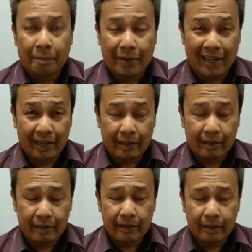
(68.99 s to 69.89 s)

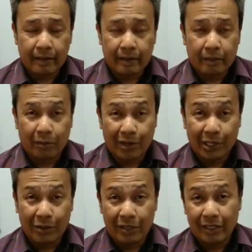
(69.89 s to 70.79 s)
parent
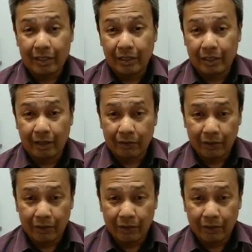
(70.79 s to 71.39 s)
molecule is conserved.